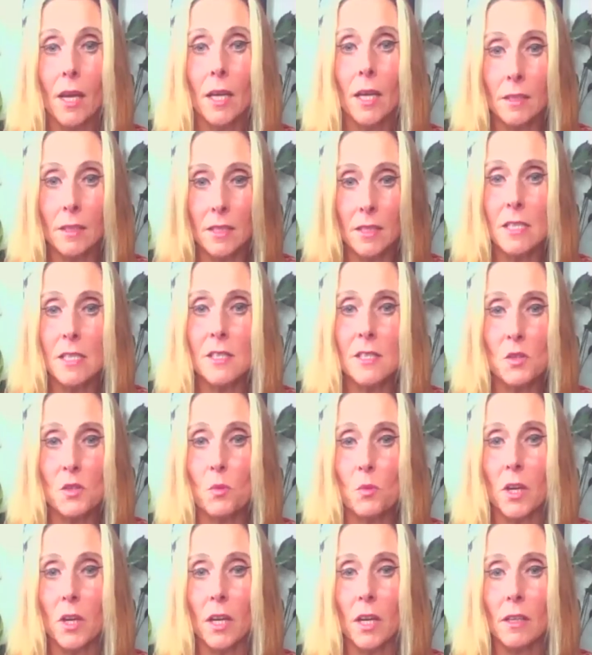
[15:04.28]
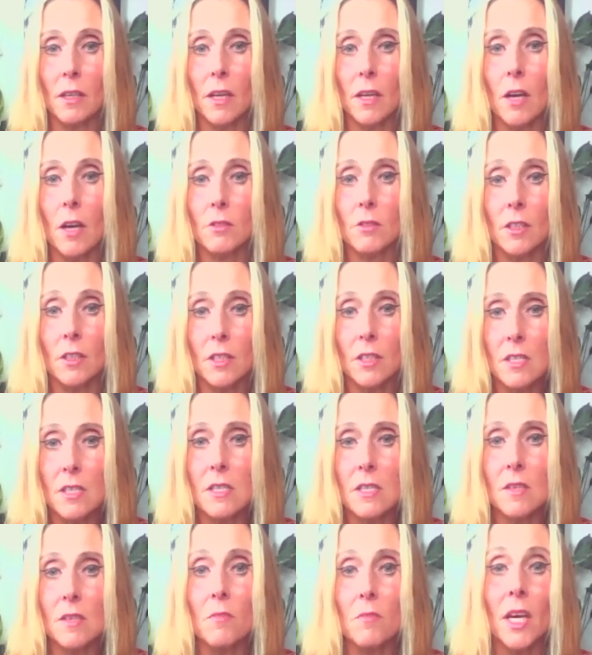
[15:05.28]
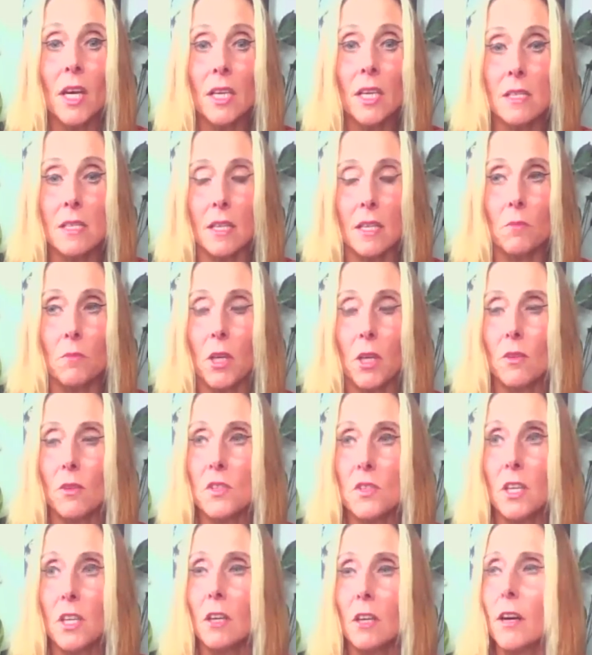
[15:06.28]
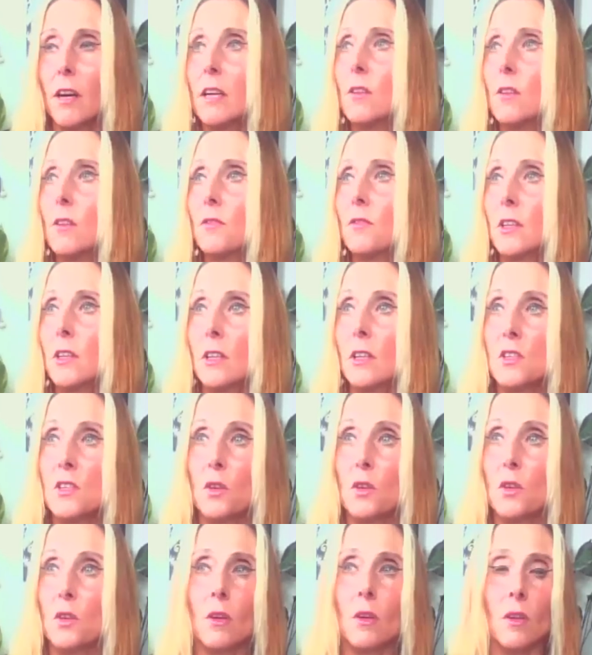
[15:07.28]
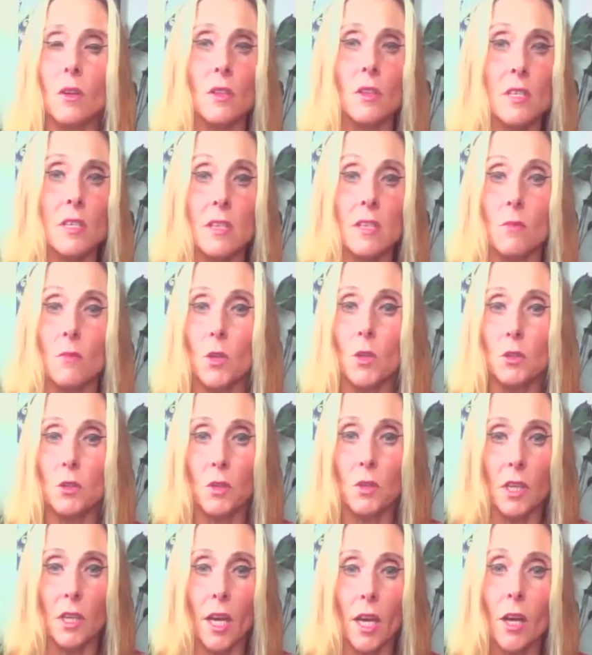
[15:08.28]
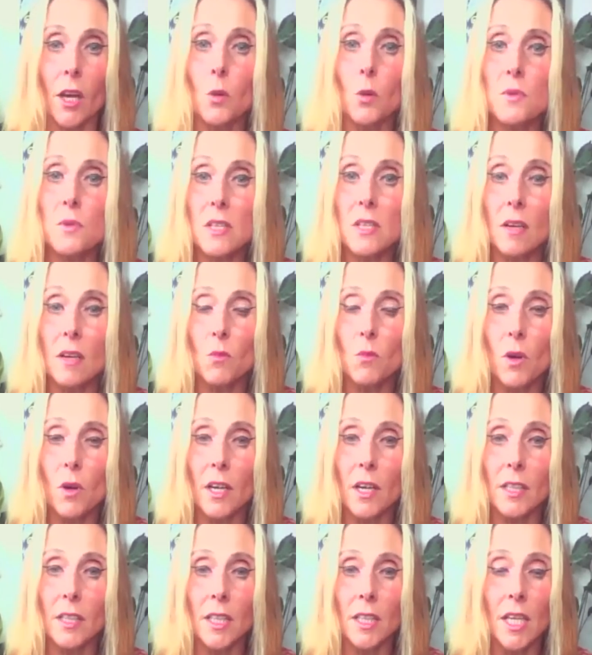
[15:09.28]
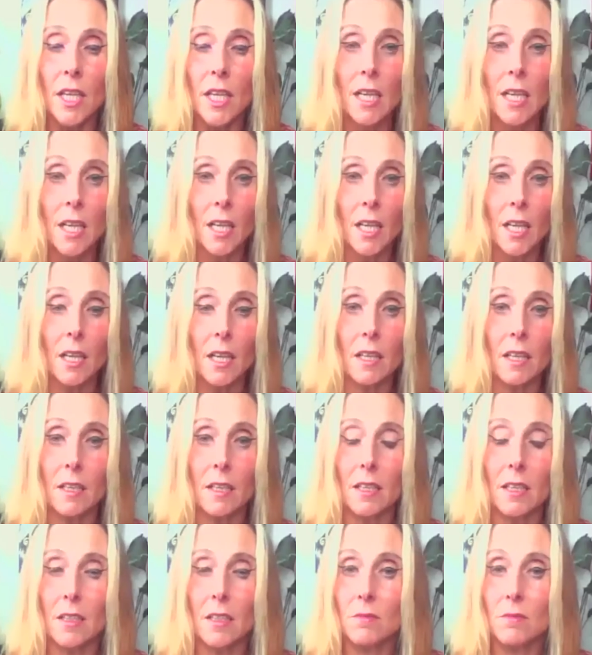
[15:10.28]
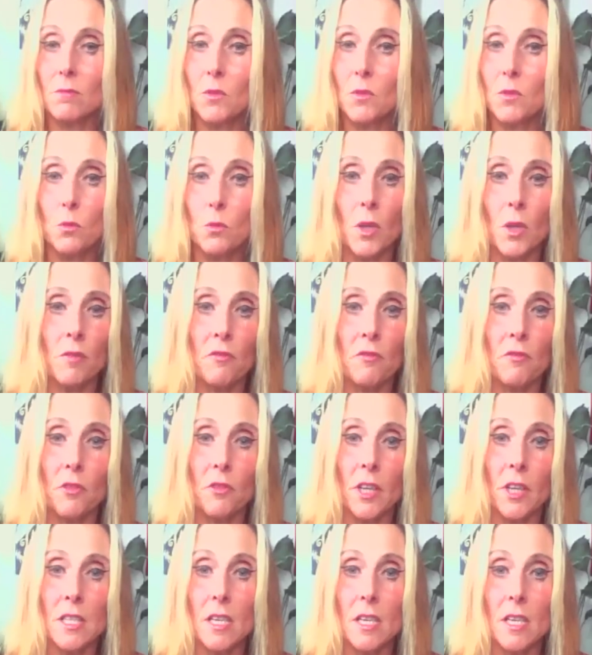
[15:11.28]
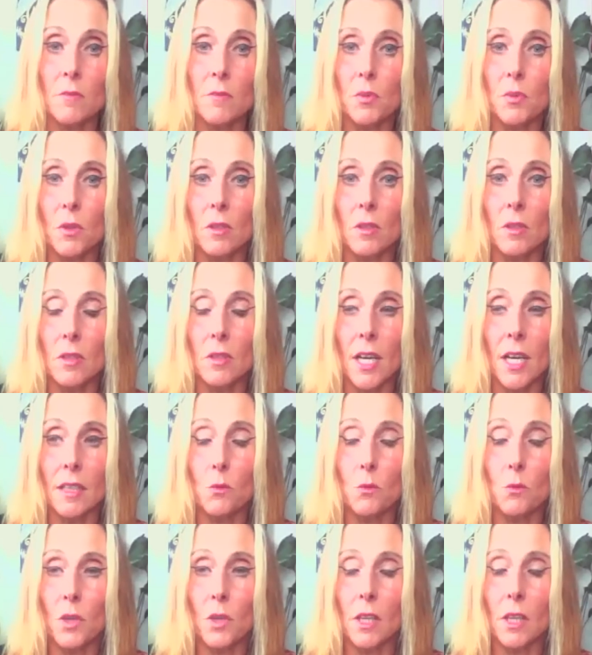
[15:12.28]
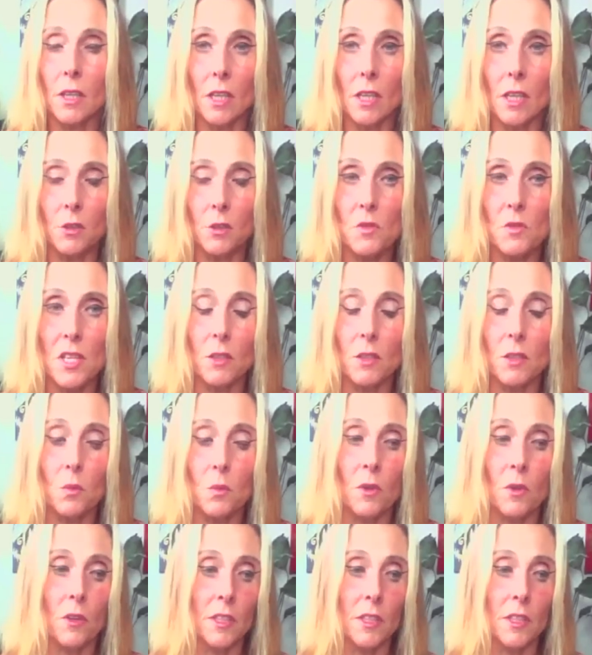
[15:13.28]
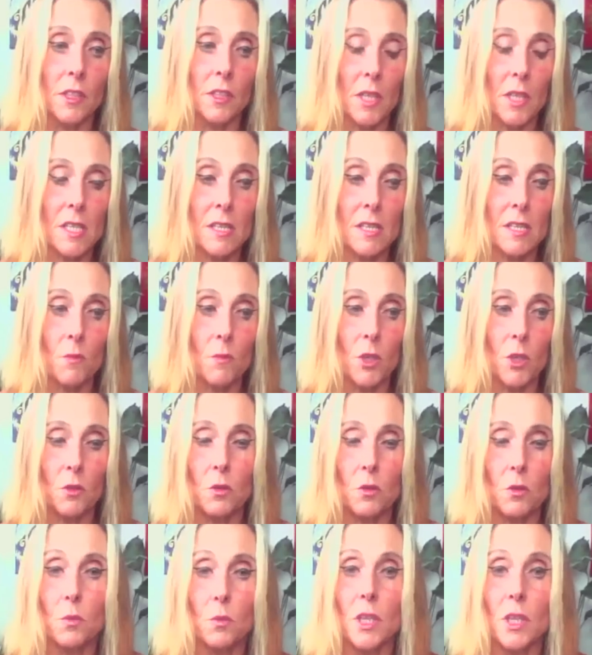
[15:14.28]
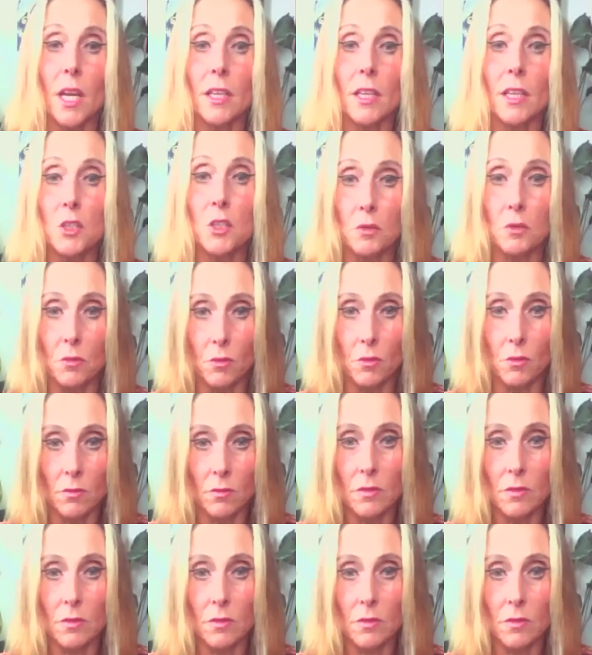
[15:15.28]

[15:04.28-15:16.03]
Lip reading: And this is what I encountered. This is amazing because here everything is good. Someone, you can help someone with, for example, we cannot use that word, but someone who would like to